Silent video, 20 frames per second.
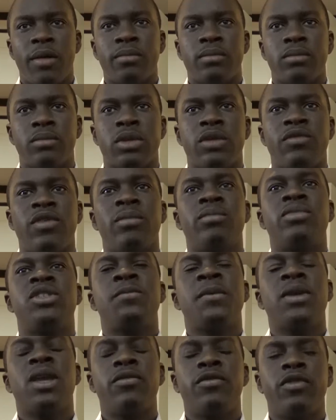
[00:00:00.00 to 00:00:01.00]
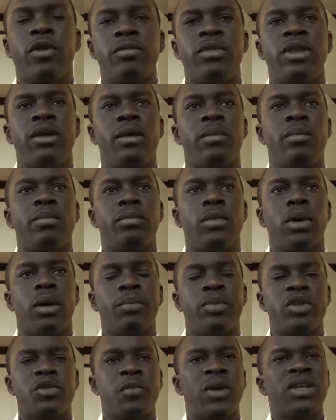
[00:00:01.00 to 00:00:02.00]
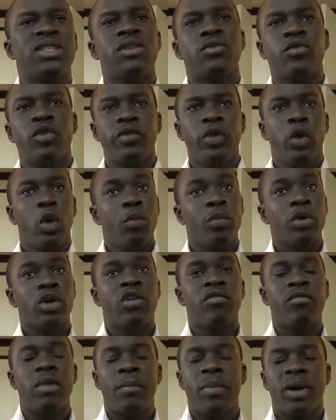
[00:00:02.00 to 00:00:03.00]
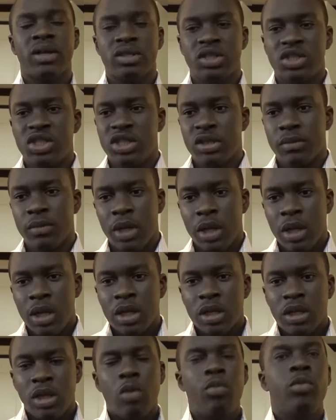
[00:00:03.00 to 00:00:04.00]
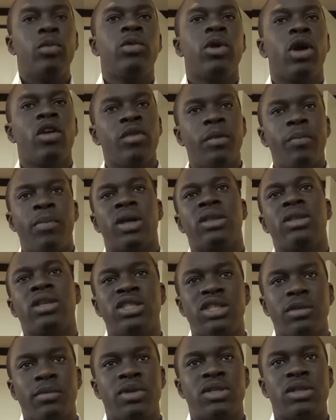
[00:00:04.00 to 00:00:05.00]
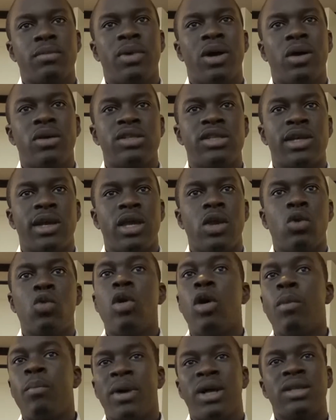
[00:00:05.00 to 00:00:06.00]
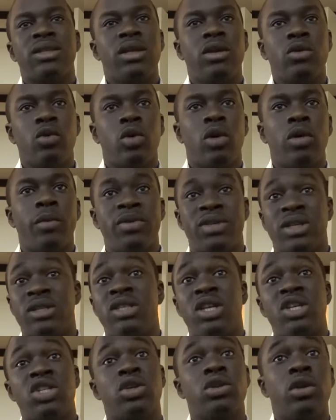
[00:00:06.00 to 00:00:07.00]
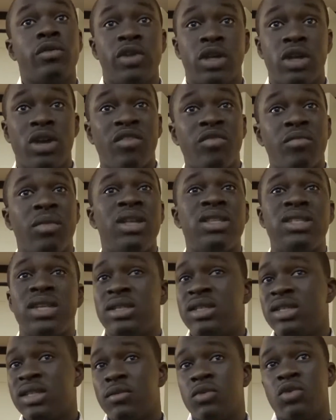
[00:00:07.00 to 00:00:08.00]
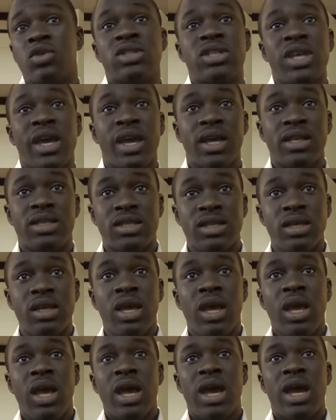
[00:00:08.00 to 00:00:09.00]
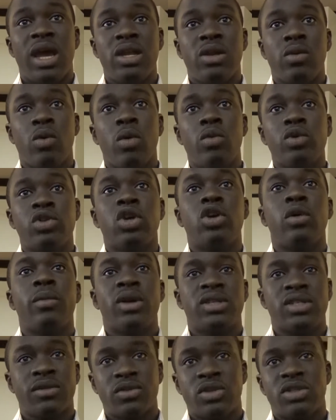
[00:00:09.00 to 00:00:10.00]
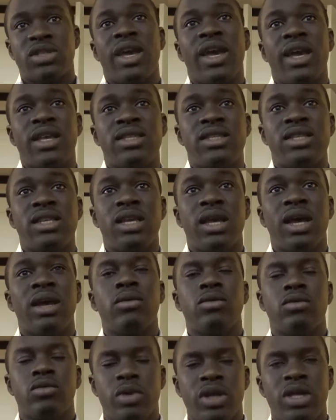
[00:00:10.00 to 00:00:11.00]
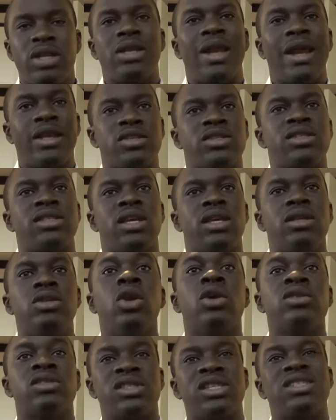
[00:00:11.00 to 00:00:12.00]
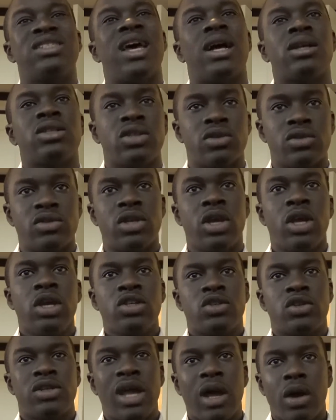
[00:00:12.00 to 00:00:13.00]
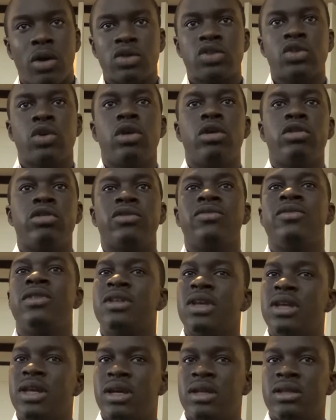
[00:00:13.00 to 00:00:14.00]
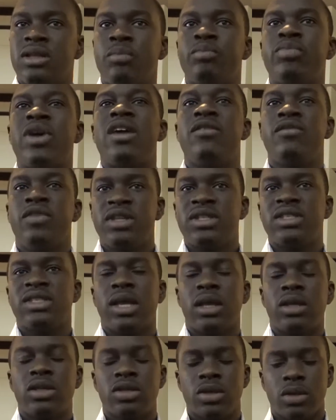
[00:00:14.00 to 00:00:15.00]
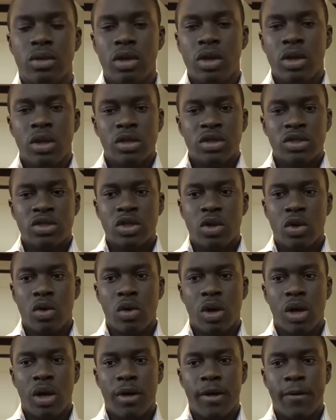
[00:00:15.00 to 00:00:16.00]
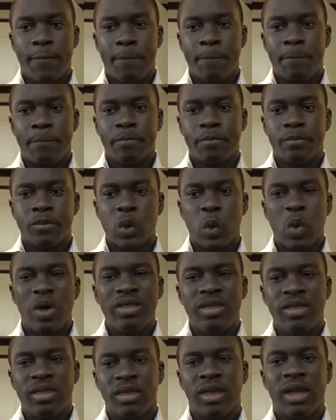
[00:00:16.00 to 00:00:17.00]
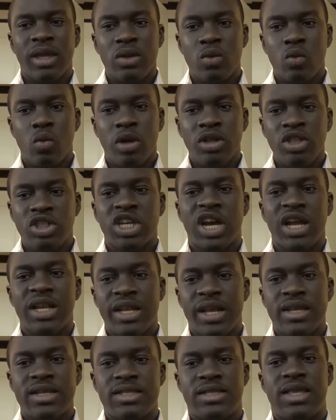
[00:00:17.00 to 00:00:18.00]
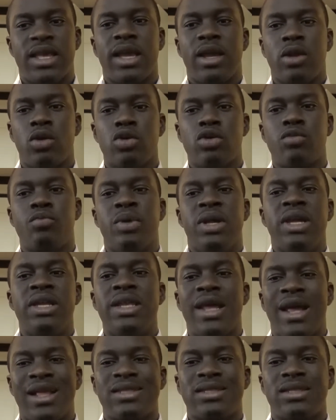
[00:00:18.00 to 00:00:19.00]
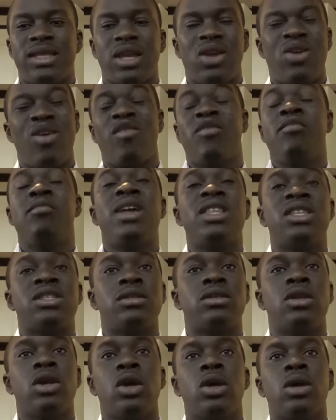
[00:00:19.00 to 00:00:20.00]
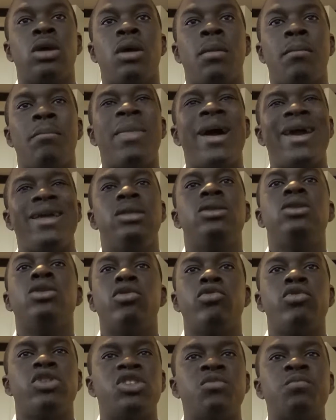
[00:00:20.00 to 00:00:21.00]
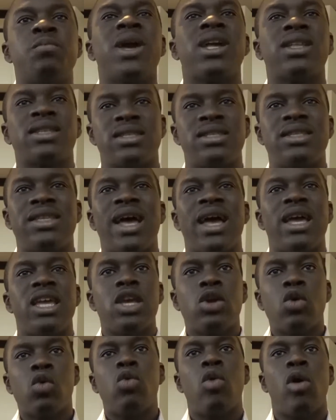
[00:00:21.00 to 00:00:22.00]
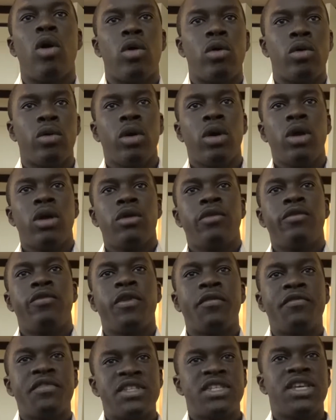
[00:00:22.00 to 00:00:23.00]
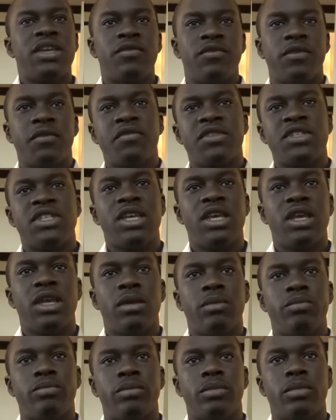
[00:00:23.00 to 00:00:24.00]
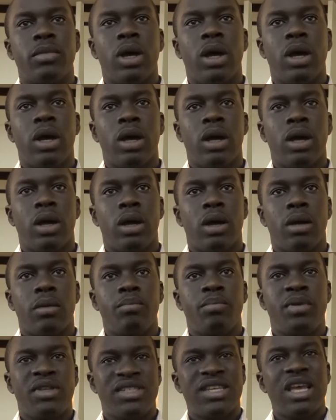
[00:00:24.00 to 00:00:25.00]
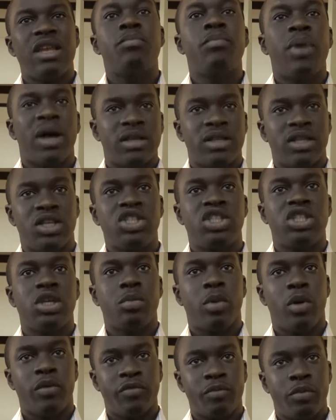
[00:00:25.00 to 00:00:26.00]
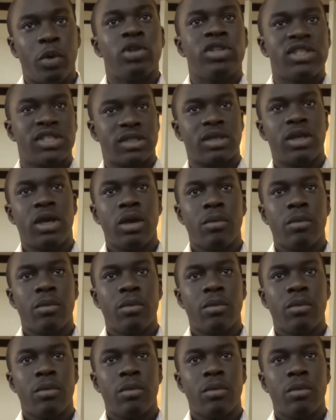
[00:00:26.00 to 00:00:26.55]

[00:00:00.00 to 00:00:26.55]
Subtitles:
If I'm speaking from the perspective of the Open Government Partnership, the Open Government Partnership is about equal representation of the government and civil society. And when we talk about civil society, we like to say non-state actors. So that also includes the private sector. So one challenge there could be that the government might not respect that equal 50-50 percent partnership of both